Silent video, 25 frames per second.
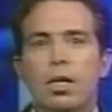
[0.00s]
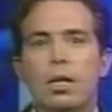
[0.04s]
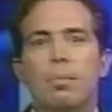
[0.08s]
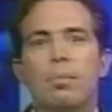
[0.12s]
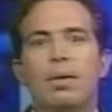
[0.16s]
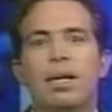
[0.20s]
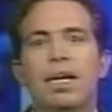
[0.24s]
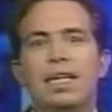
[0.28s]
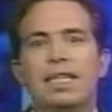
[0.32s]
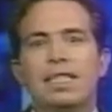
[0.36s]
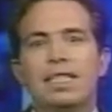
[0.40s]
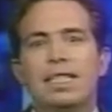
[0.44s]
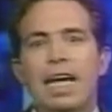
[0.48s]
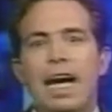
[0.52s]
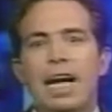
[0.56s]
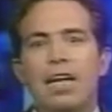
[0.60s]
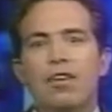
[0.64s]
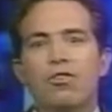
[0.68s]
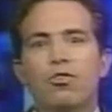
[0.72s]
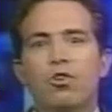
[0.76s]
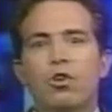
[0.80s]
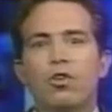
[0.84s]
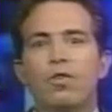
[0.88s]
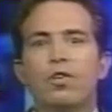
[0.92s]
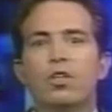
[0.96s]
But a Stat
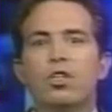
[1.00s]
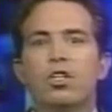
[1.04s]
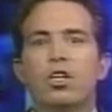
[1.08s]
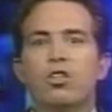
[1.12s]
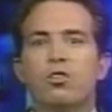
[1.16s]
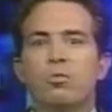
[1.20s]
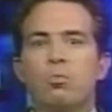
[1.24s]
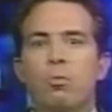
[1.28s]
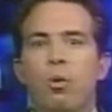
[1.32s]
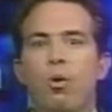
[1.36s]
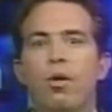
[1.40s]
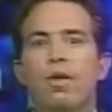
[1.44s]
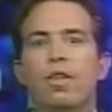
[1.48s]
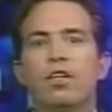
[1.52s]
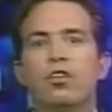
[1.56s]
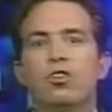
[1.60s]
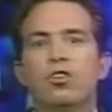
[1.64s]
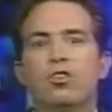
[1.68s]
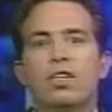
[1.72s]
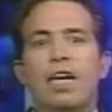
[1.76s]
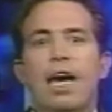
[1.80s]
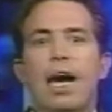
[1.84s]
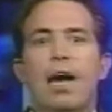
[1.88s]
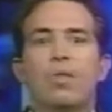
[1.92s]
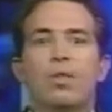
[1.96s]
Server does more than
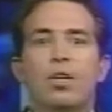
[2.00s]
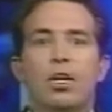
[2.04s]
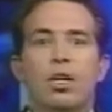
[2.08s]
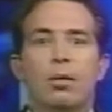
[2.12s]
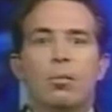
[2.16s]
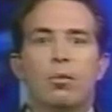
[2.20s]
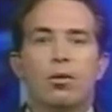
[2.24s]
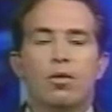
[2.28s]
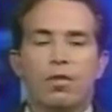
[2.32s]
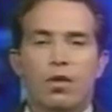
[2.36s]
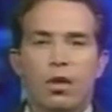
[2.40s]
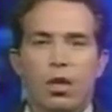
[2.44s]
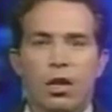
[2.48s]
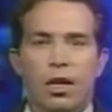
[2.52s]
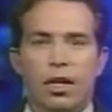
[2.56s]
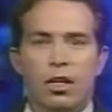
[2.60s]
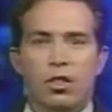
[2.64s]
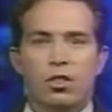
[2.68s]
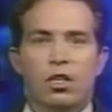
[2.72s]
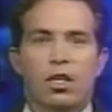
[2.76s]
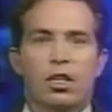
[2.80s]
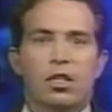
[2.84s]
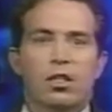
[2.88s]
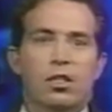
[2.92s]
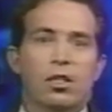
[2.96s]
just count the number of
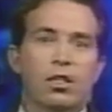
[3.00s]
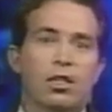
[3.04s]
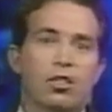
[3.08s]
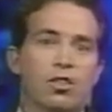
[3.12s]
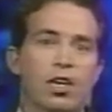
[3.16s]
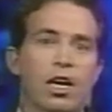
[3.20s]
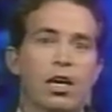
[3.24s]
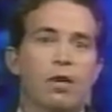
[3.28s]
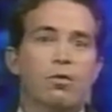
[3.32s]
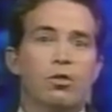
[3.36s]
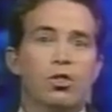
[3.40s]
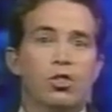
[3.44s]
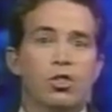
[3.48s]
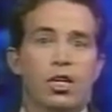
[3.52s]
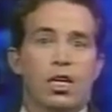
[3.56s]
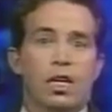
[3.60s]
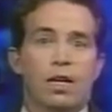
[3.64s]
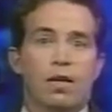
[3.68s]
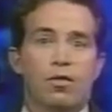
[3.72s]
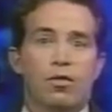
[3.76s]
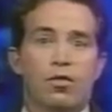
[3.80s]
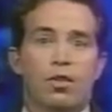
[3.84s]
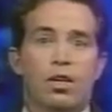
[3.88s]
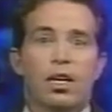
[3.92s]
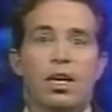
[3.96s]
clicks and site
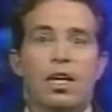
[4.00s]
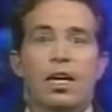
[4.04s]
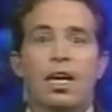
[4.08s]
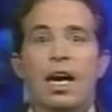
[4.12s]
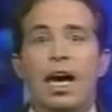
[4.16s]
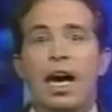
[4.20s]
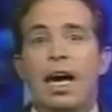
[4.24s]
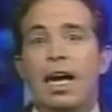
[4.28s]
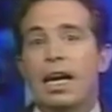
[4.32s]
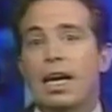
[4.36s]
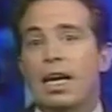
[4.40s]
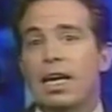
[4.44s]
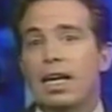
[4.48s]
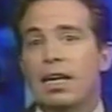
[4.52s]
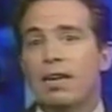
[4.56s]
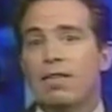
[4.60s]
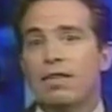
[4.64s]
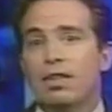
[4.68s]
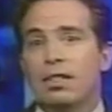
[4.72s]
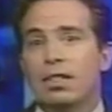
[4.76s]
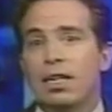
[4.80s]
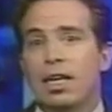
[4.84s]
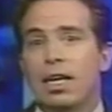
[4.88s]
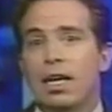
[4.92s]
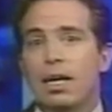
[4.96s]
receives at any
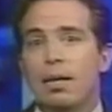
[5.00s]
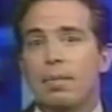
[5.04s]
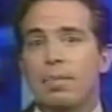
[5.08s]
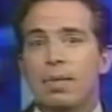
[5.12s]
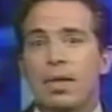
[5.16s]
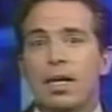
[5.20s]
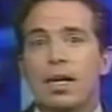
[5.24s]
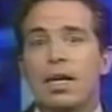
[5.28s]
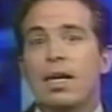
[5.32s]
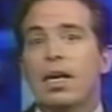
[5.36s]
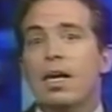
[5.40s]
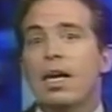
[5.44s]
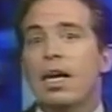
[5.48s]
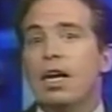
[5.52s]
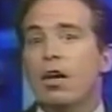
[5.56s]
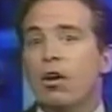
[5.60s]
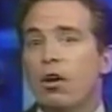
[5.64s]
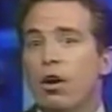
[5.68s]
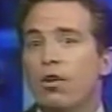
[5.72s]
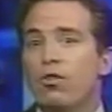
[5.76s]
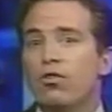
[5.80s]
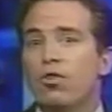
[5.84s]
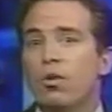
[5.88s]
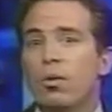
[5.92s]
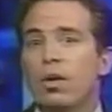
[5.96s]
given time. It
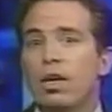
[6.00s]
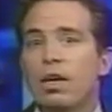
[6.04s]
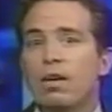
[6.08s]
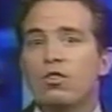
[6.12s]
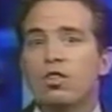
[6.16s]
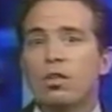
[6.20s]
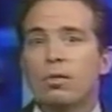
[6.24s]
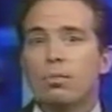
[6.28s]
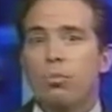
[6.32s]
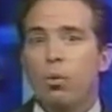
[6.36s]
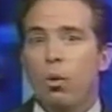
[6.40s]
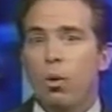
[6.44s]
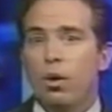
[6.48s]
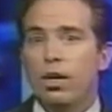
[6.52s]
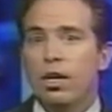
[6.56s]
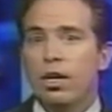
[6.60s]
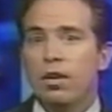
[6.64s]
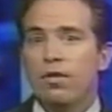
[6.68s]
also gives important